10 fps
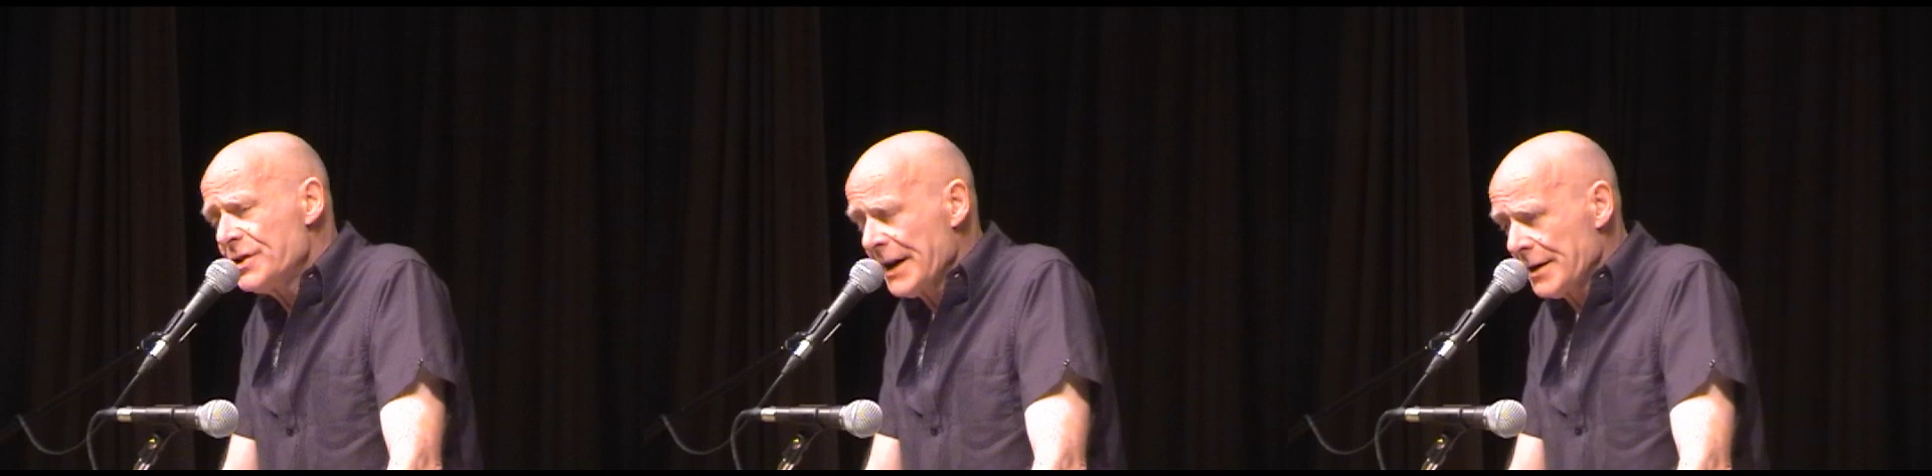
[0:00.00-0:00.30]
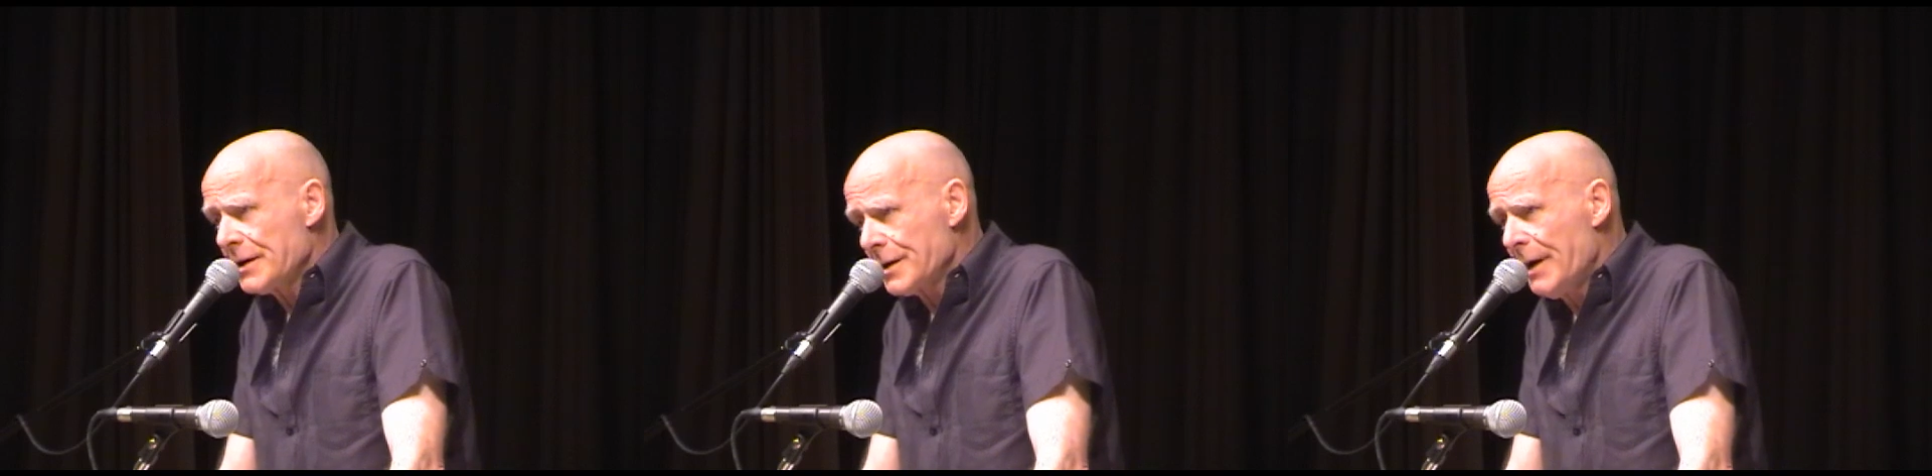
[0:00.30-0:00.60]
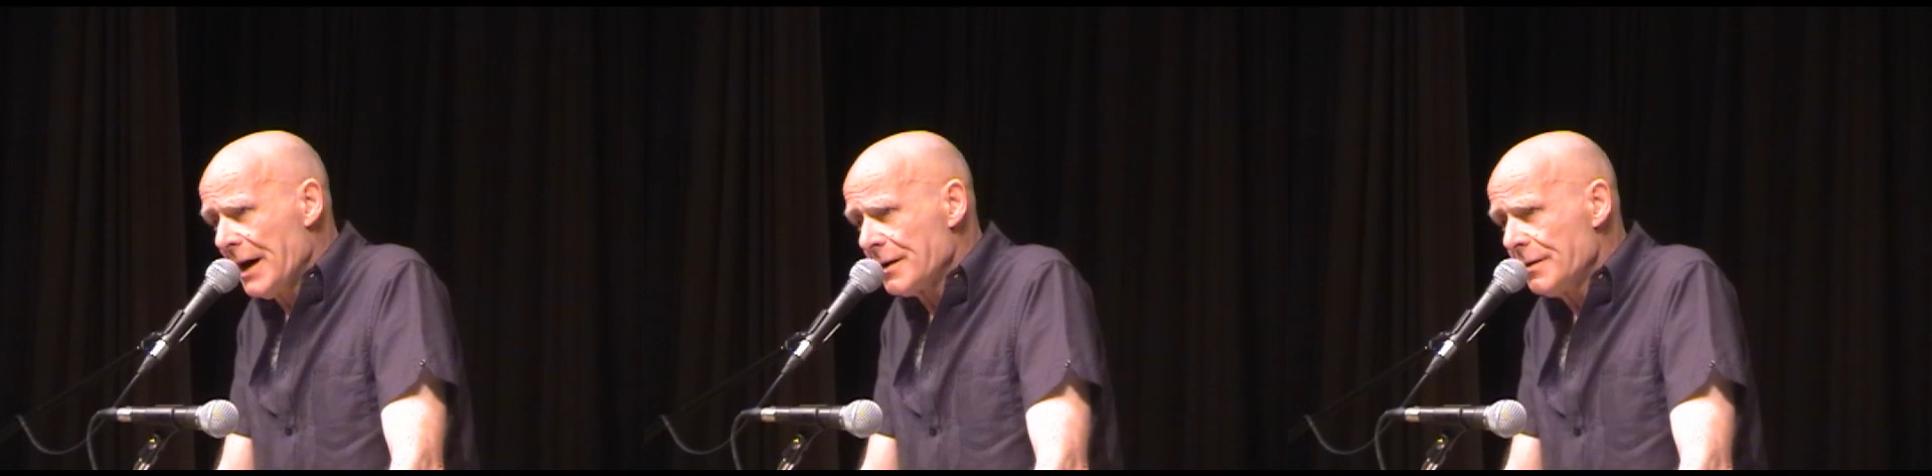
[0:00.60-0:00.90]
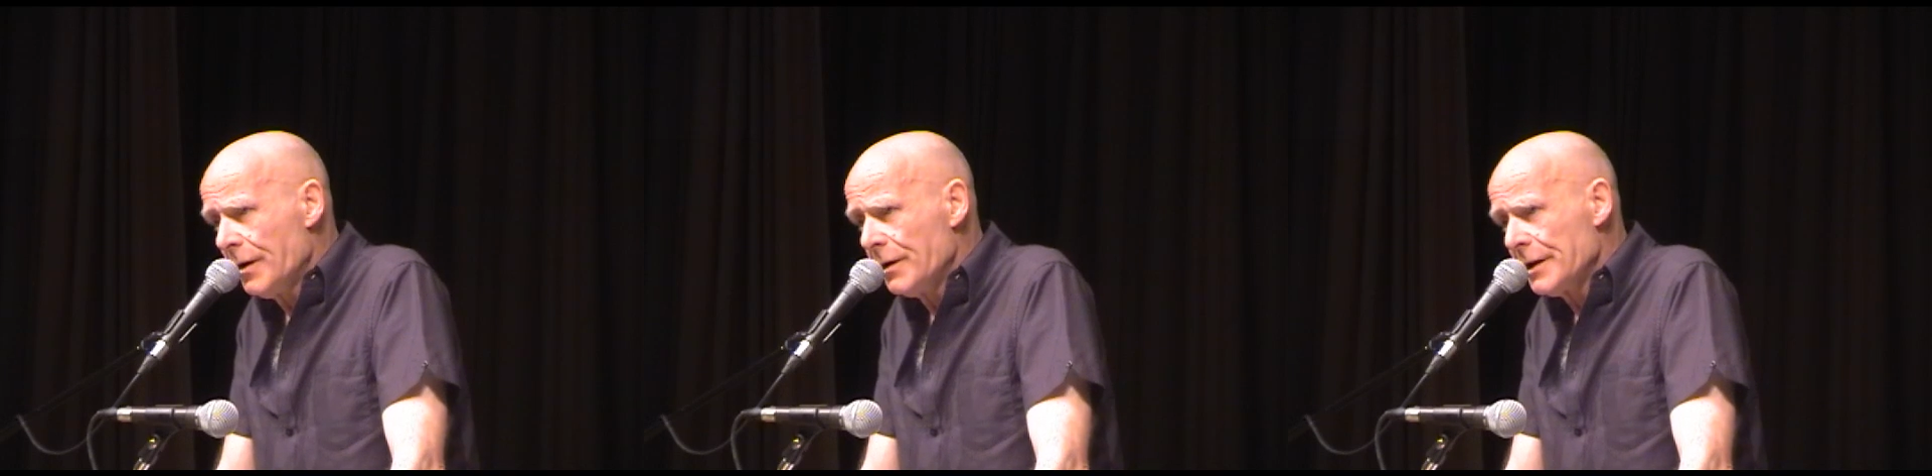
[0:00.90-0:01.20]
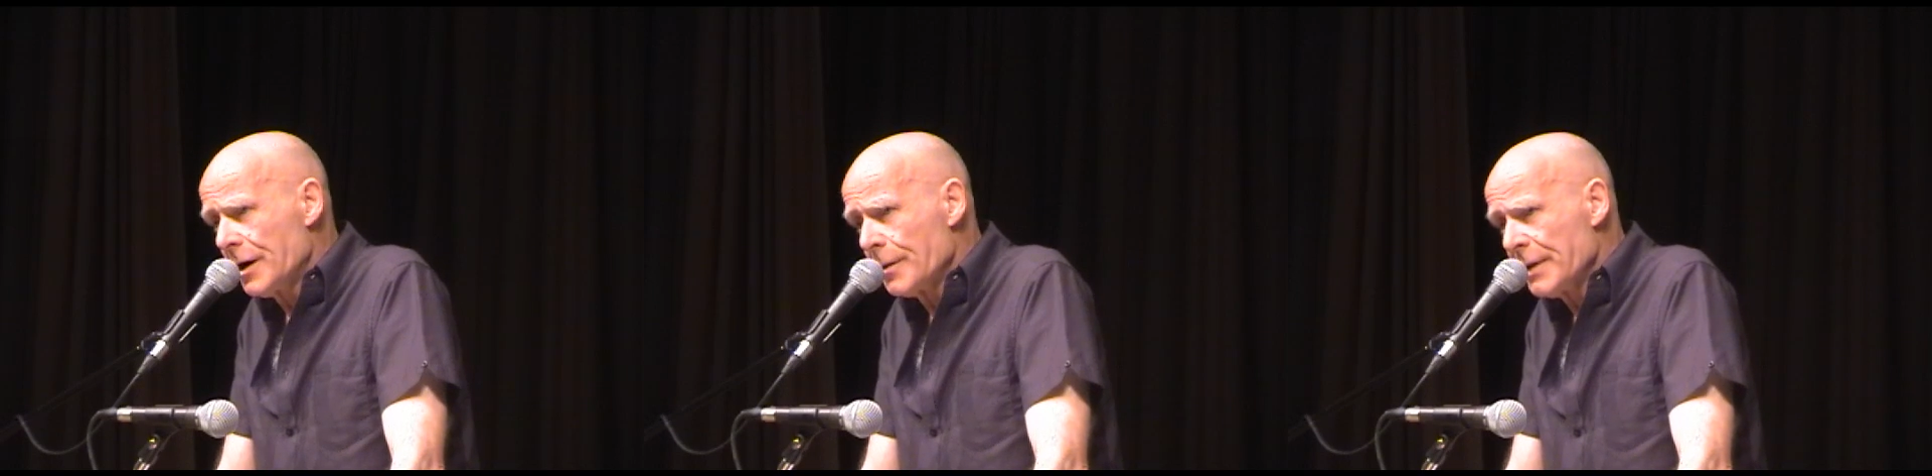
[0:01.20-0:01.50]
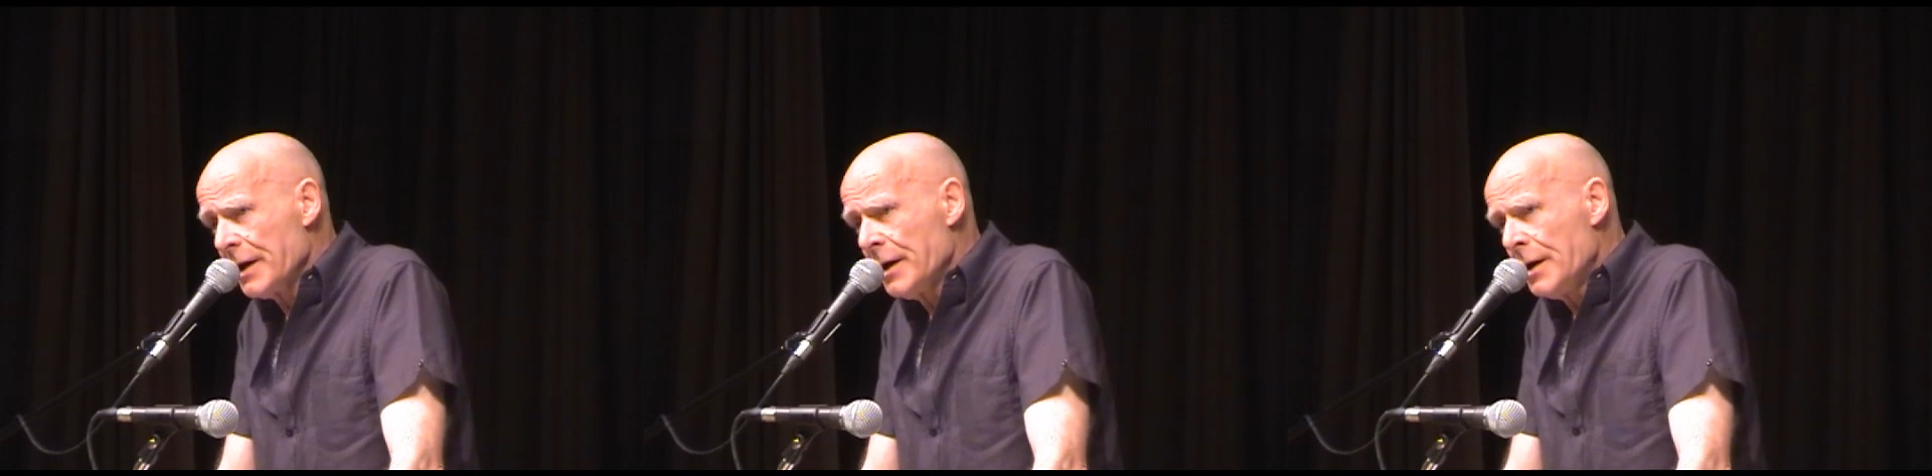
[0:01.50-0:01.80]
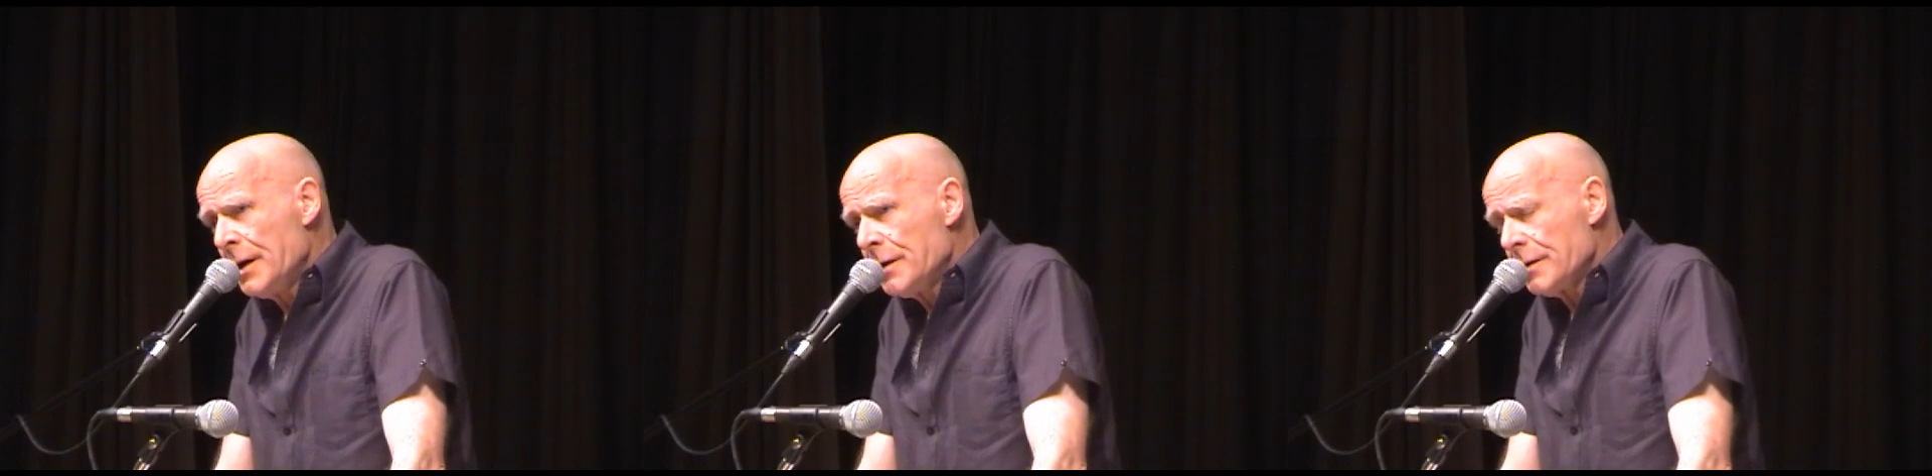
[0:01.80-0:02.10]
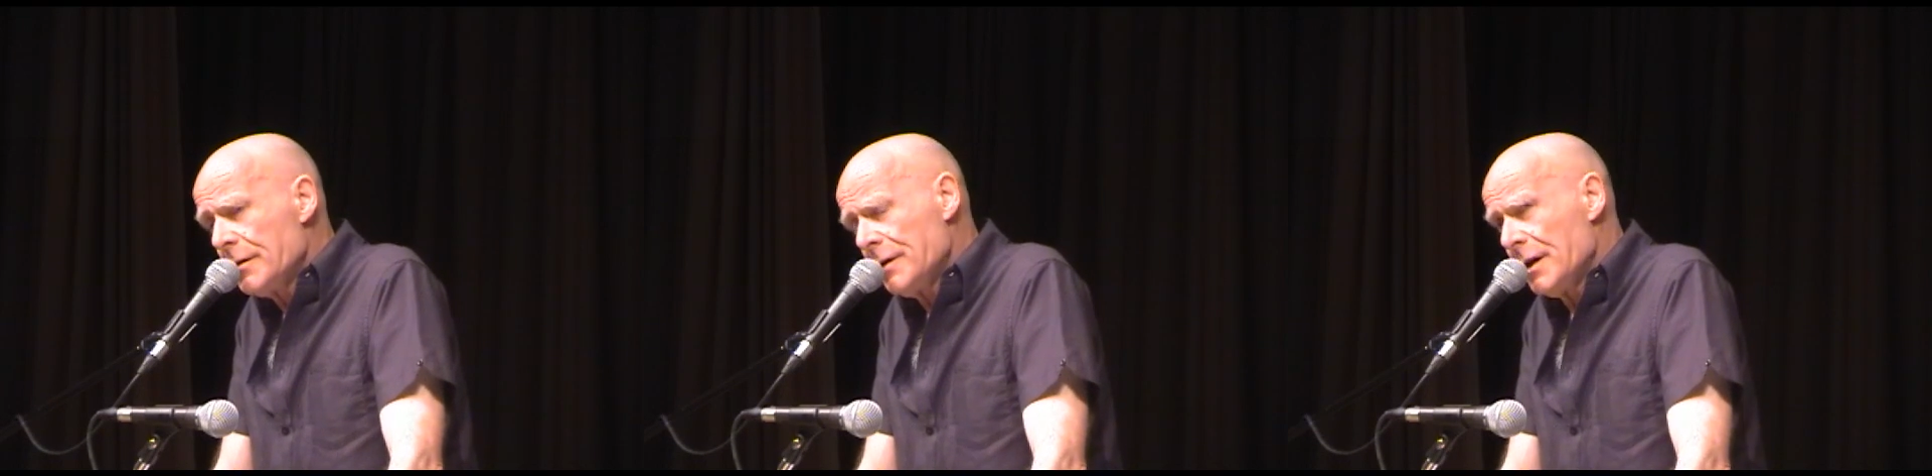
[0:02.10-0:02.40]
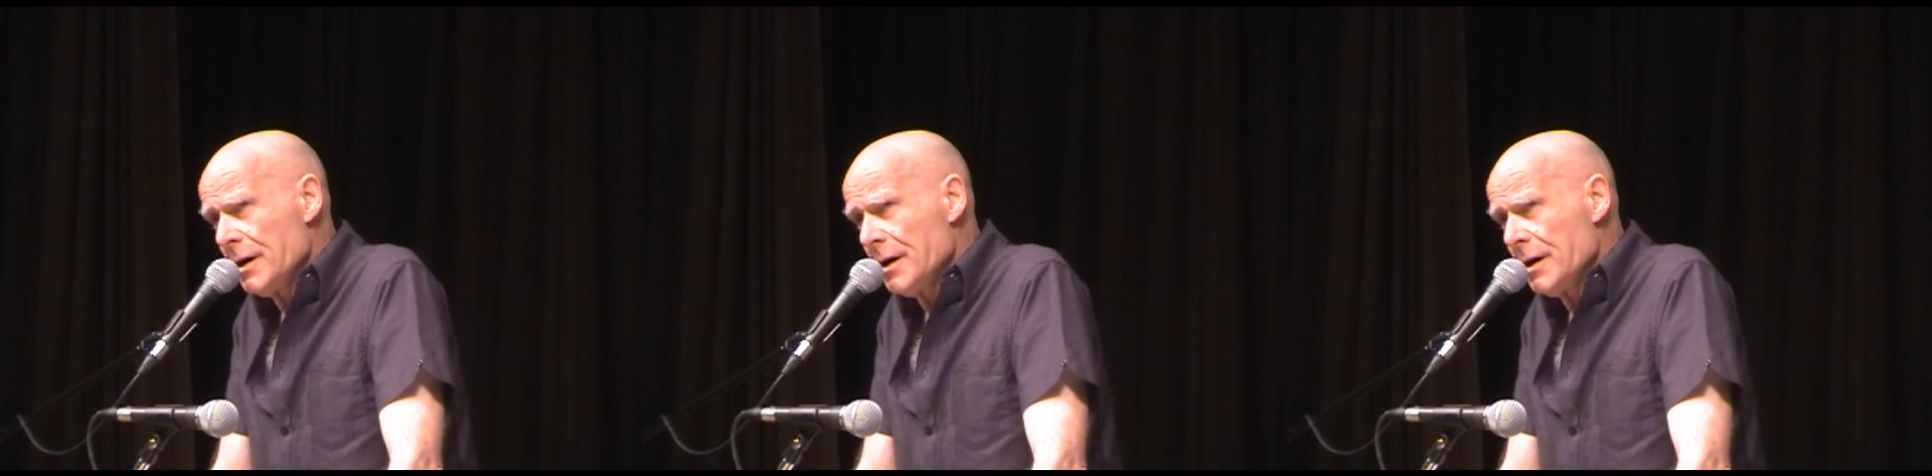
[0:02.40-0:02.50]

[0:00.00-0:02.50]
second in command of all the army to